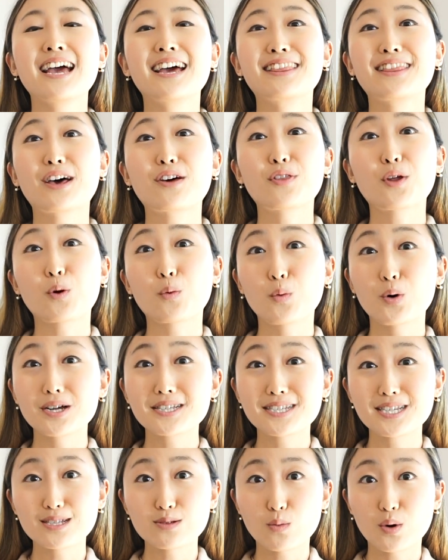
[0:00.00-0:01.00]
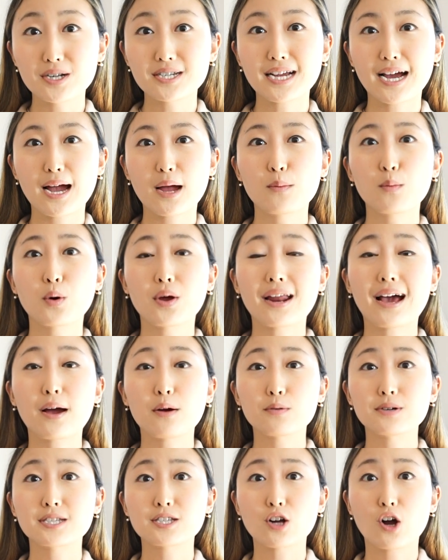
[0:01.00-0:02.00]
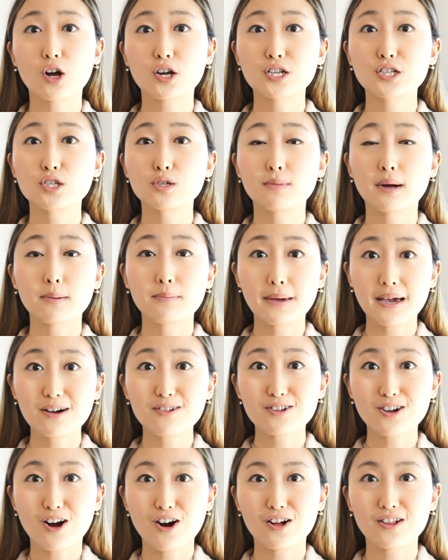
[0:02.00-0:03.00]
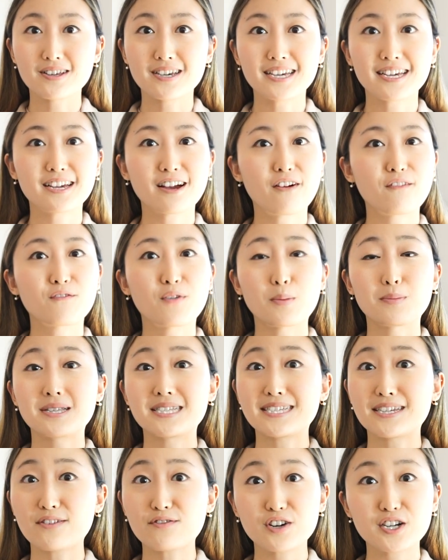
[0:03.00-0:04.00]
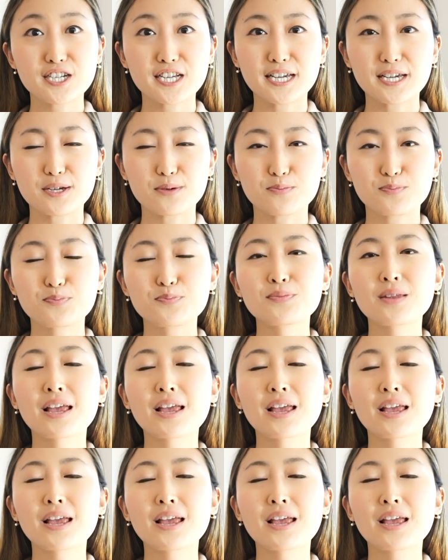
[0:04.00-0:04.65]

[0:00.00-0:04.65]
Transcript: Now, there was this one time when I was talking to my male colleague from a different team,